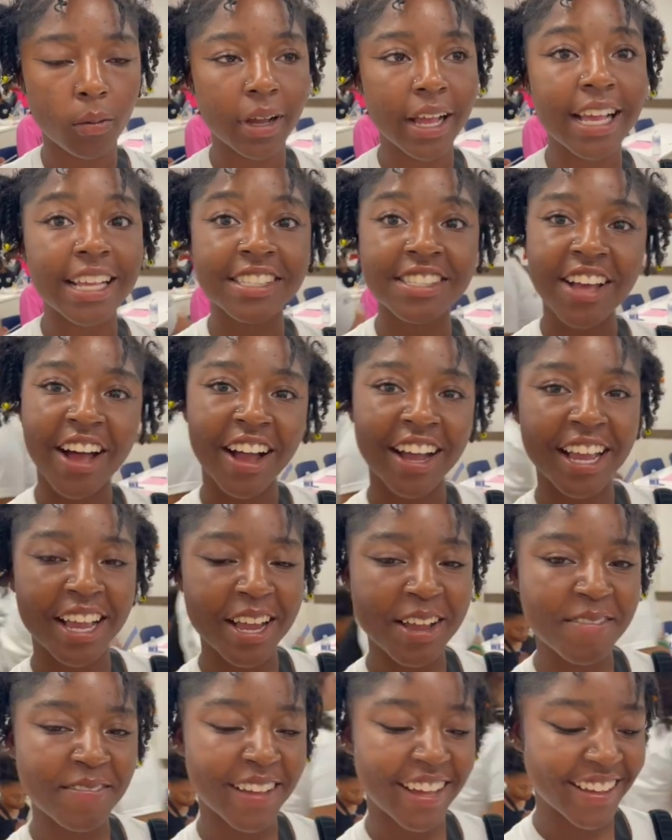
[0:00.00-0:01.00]
and
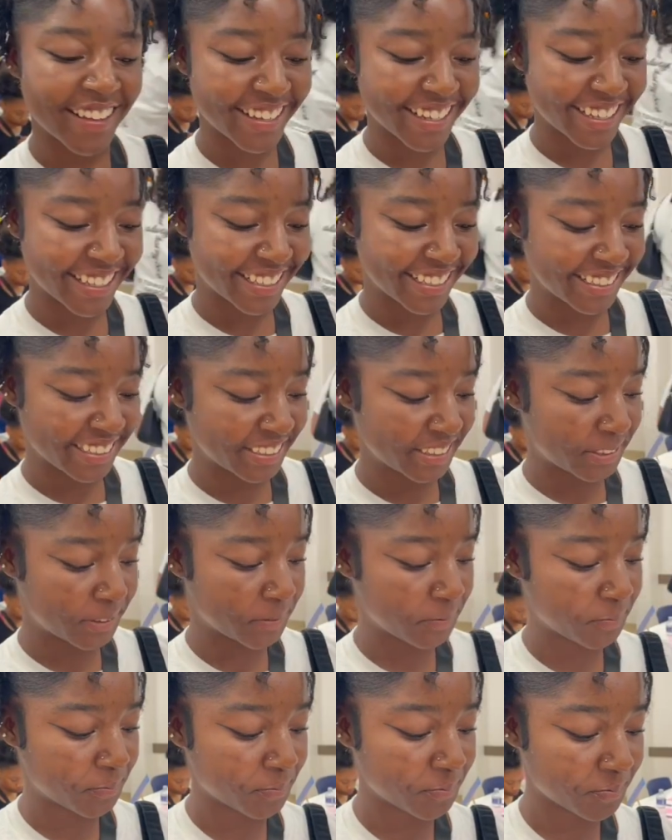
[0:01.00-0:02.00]
talking about
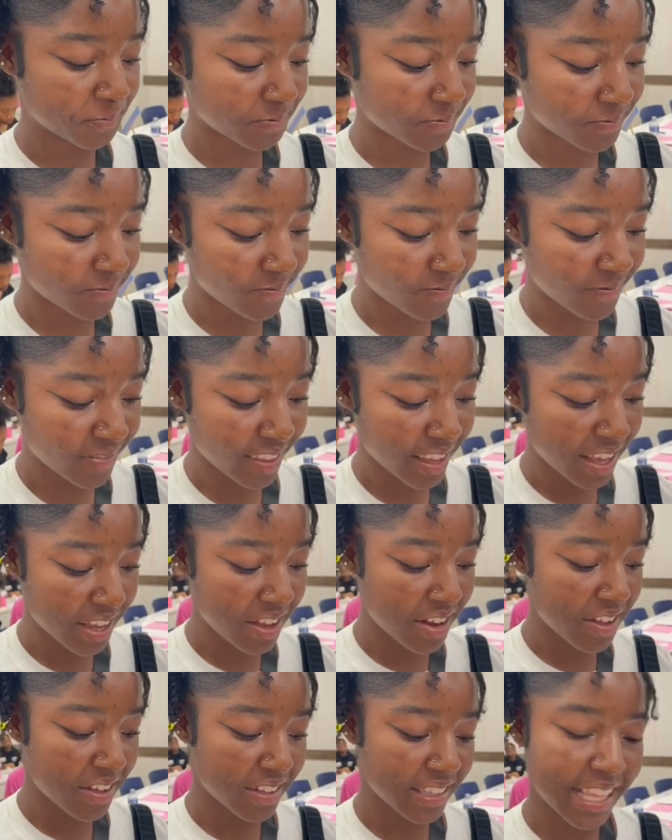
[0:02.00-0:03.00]
uh,
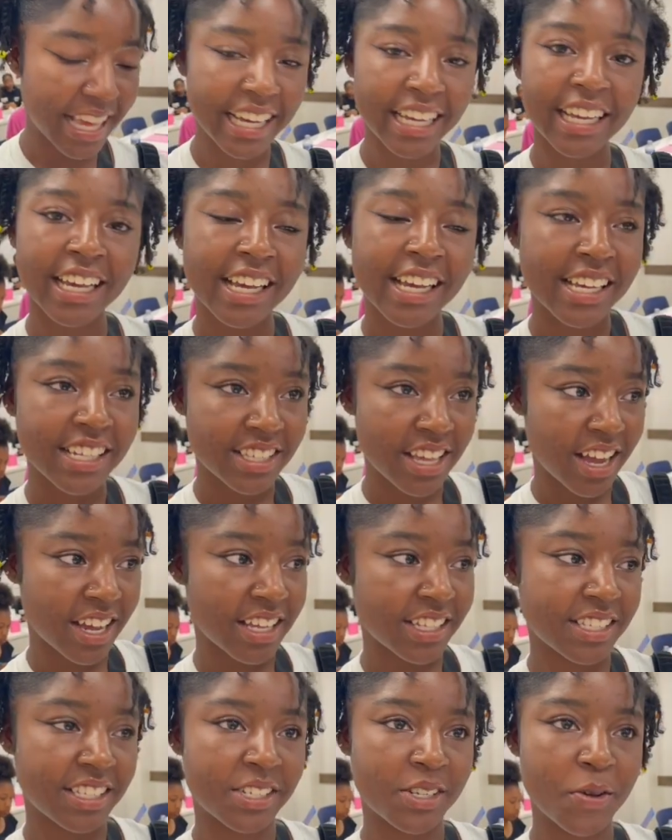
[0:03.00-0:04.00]
you know like
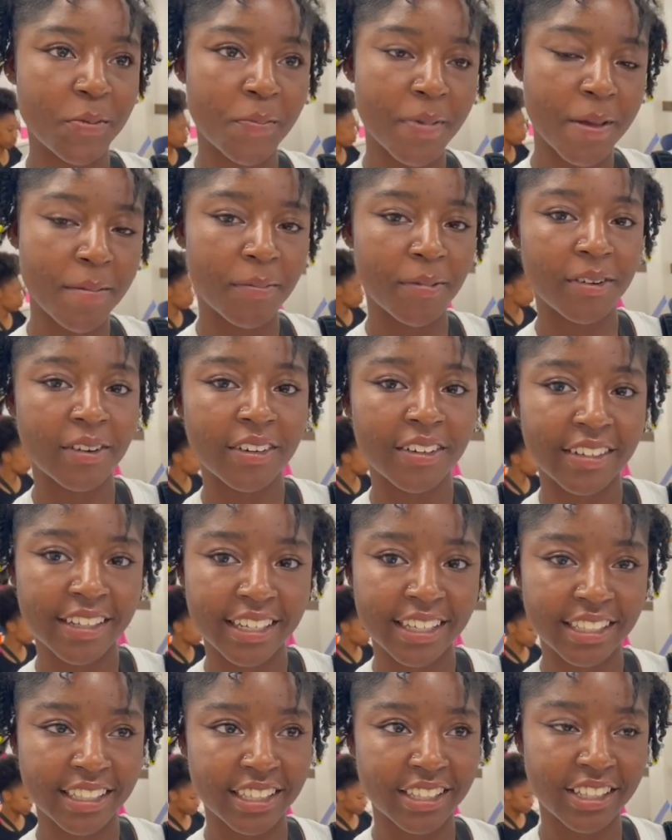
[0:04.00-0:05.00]
talking to new people,
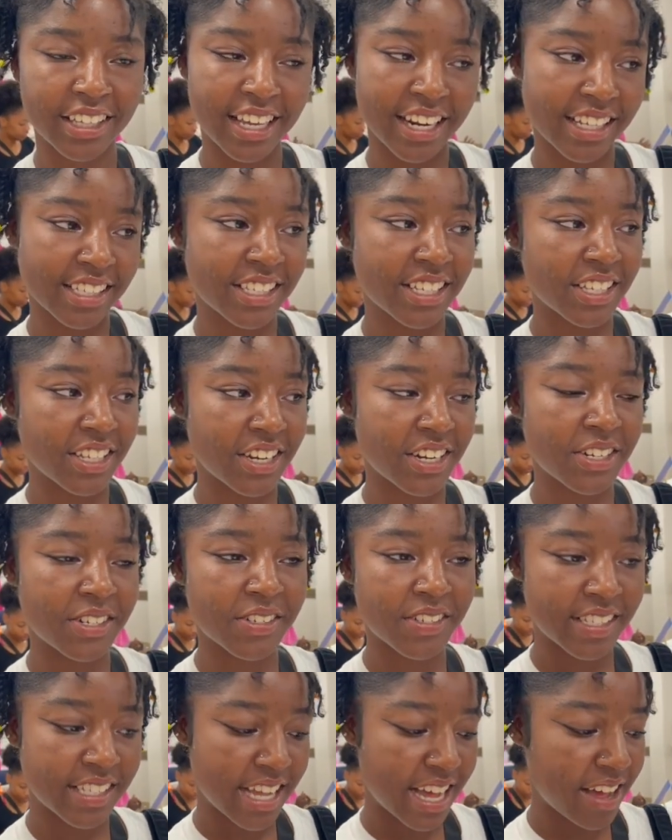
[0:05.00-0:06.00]
getting to learn
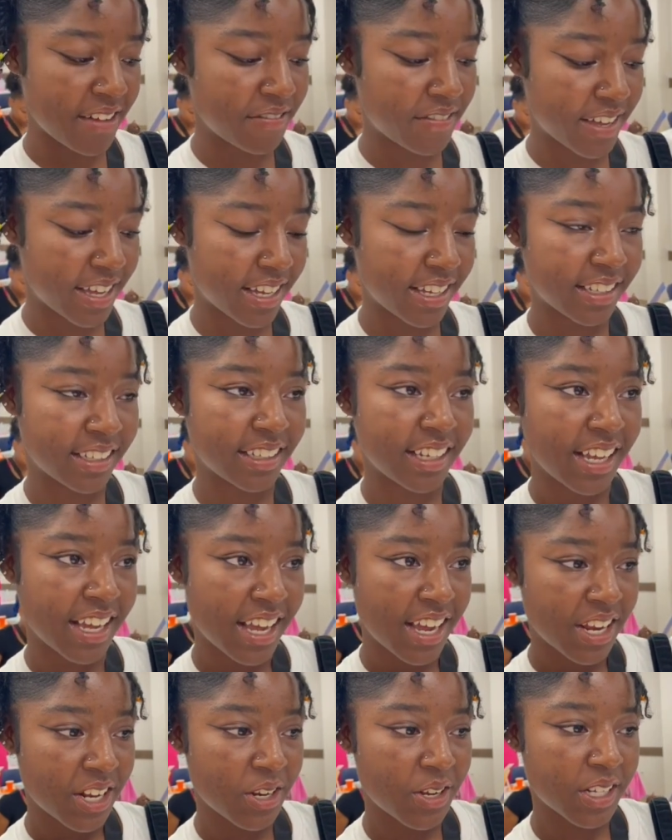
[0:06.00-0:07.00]
new stuff
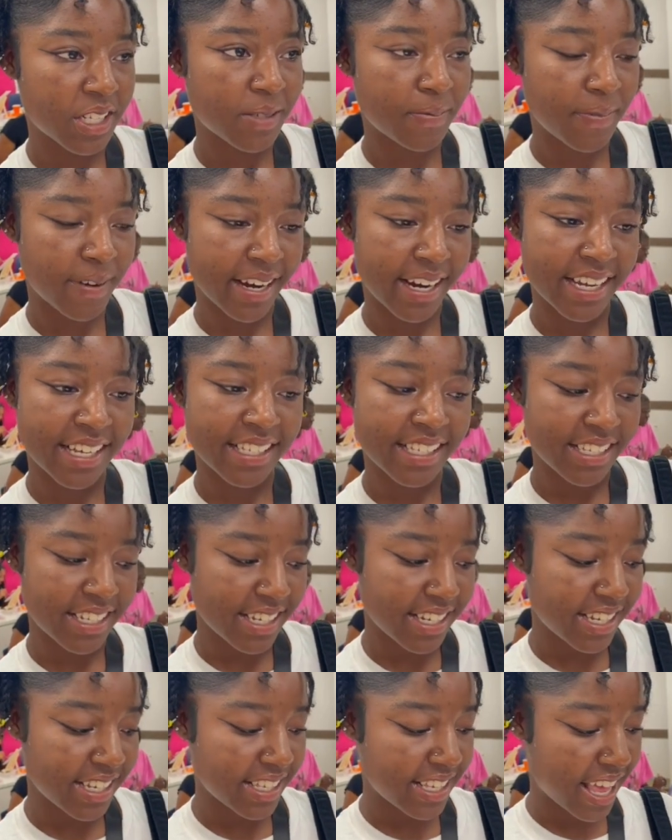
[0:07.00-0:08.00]
and new experiences
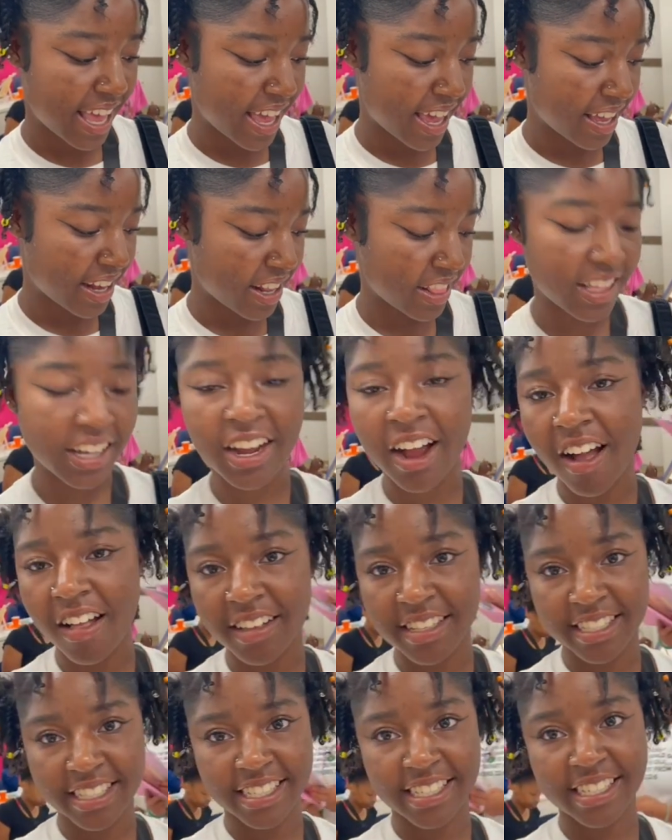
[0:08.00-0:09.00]
and the
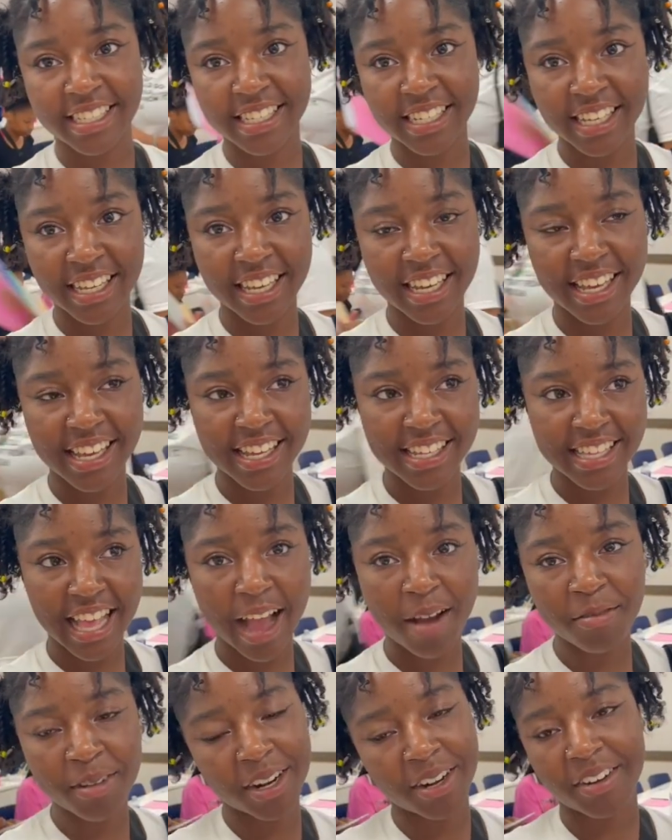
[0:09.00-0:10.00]
colleges because
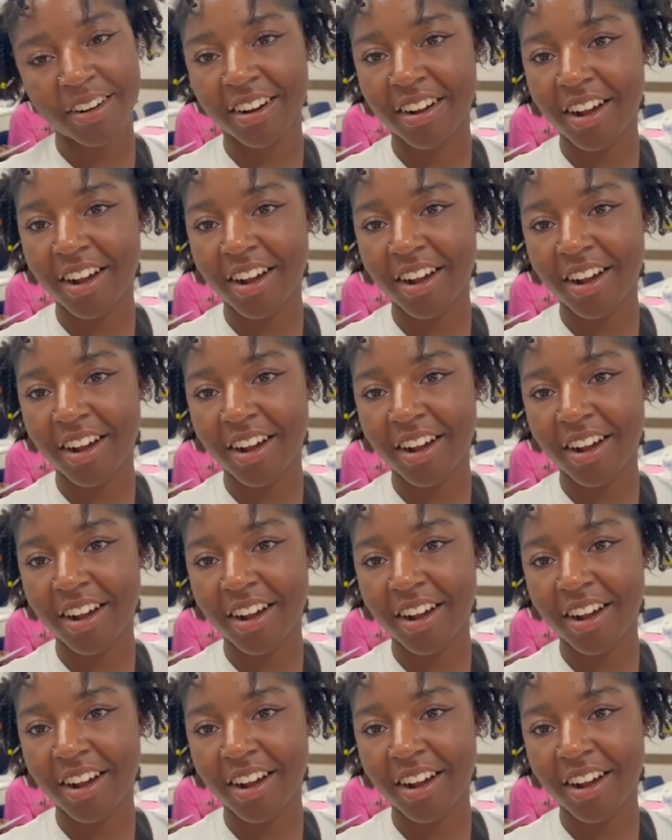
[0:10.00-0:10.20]
I want to go to